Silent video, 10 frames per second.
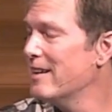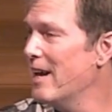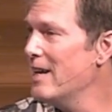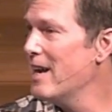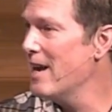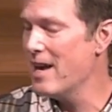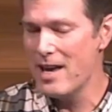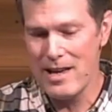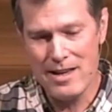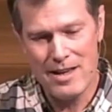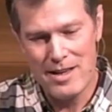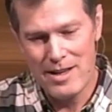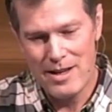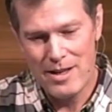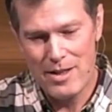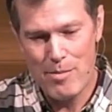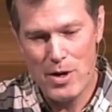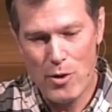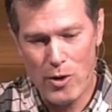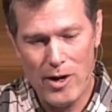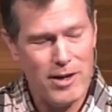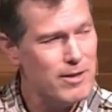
aka the menorah?